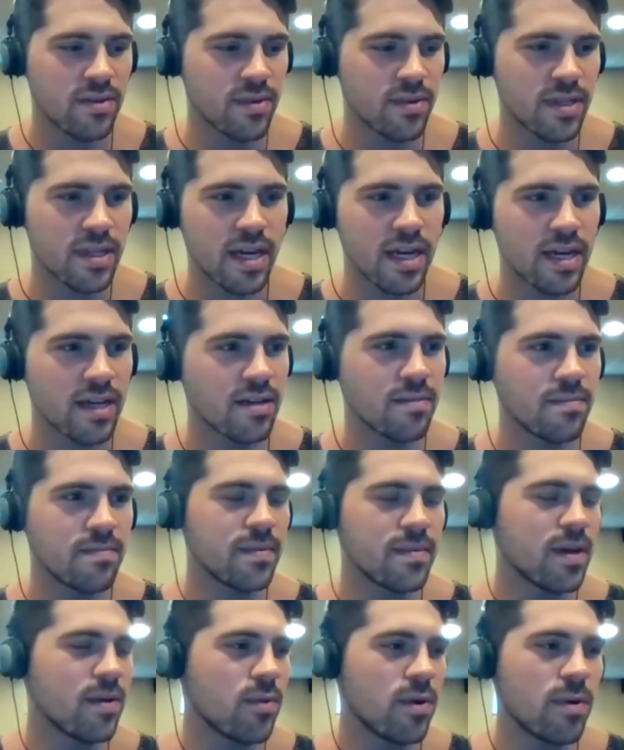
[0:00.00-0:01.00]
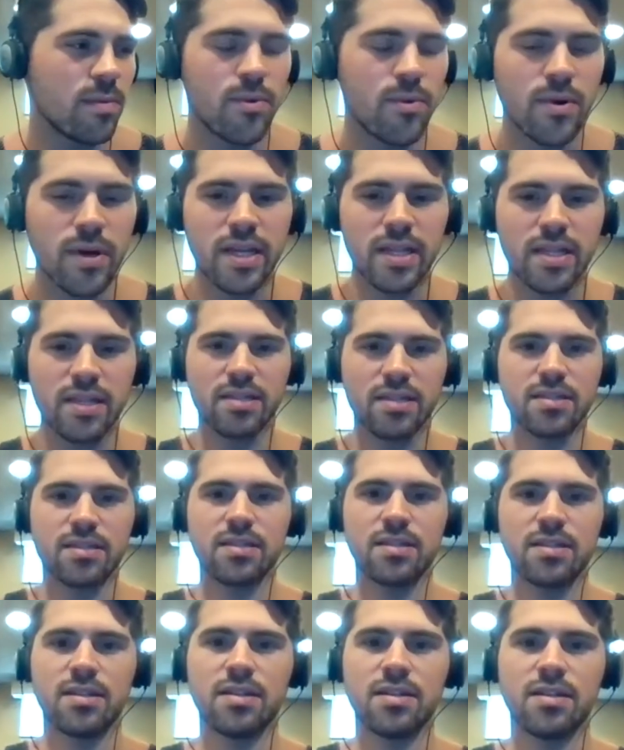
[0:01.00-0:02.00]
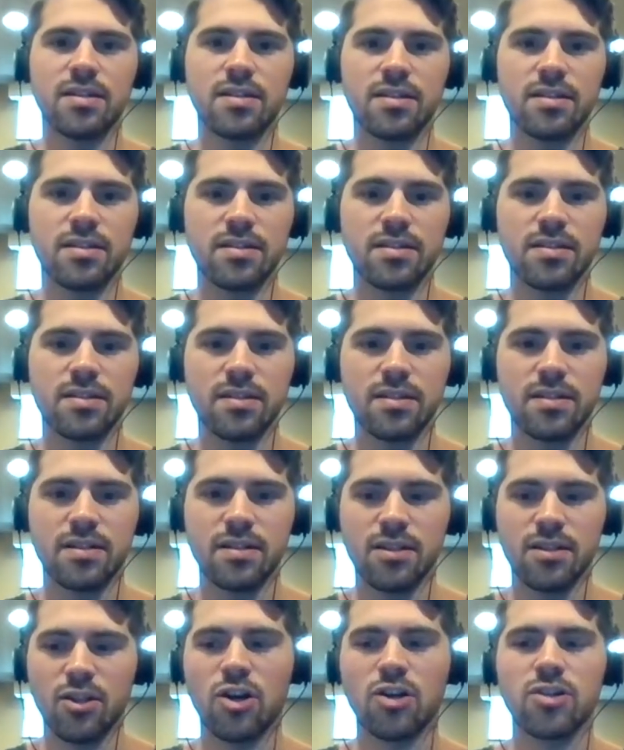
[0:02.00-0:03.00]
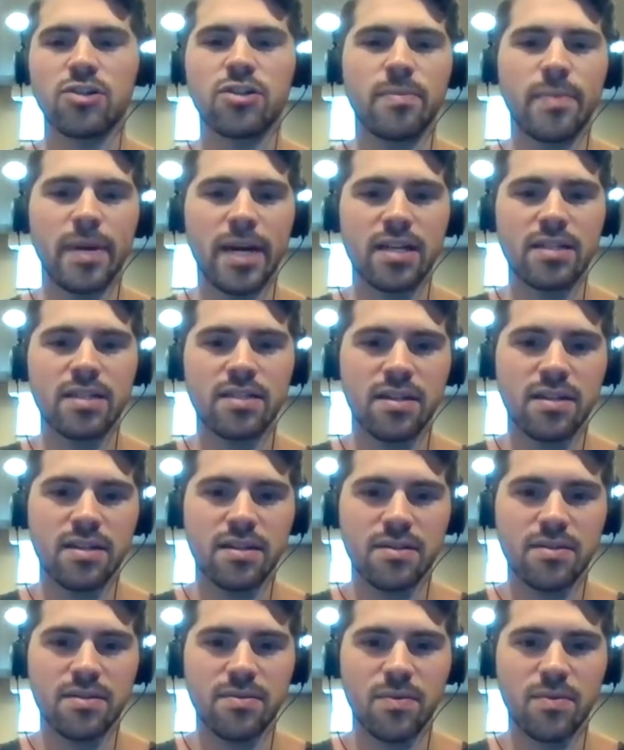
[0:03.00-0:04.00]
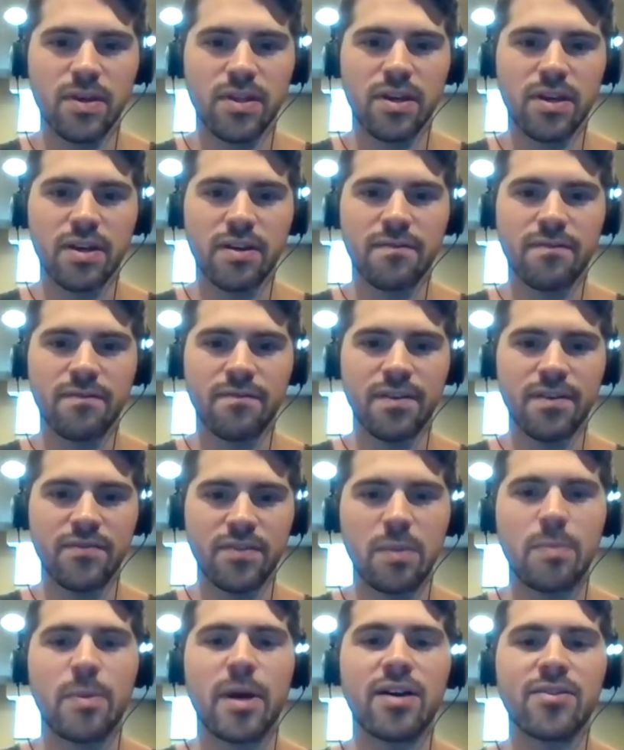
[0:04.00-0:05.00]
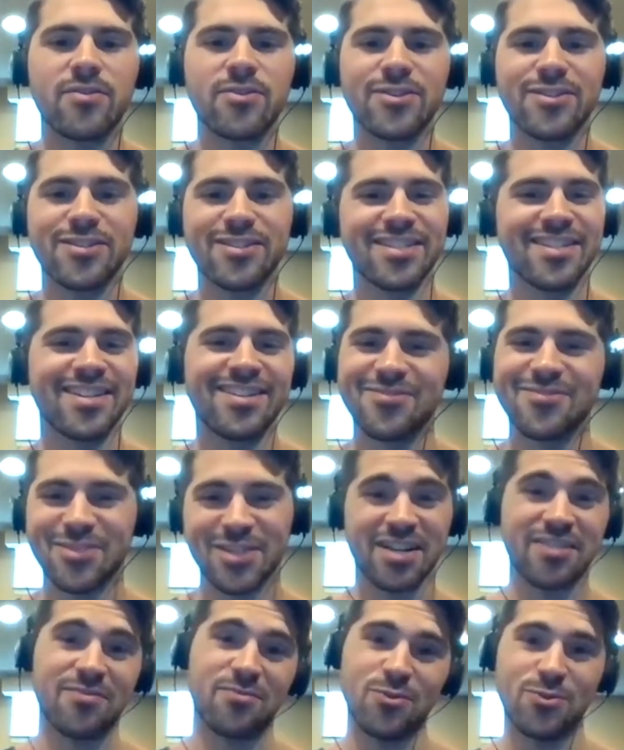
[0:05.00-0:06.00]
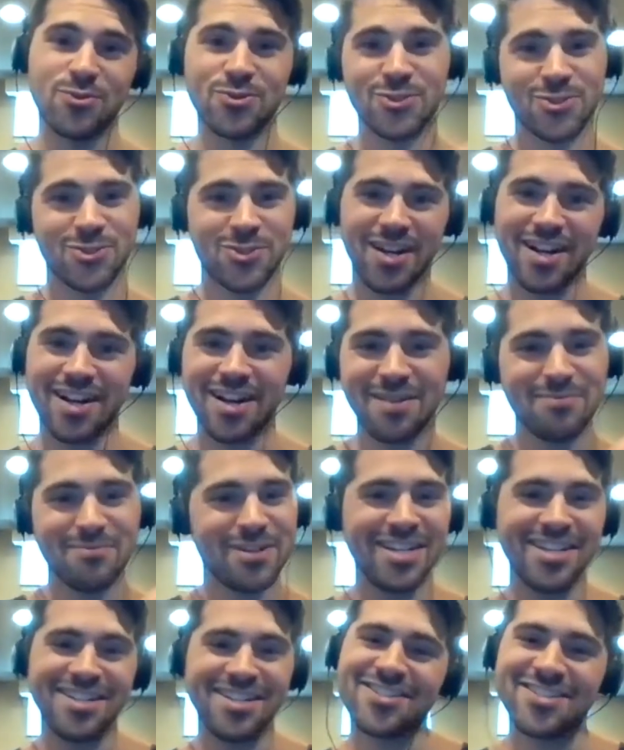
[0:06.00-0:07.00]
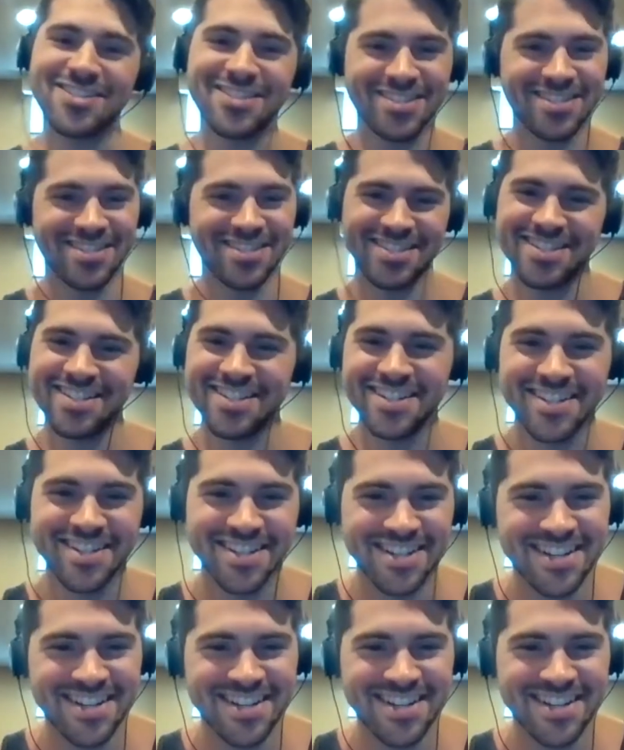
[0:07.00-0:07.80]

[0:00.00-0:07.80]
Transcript: with, I had at one point this laundry basket with like 50 powders, and I was like, we'll just try combinations and see.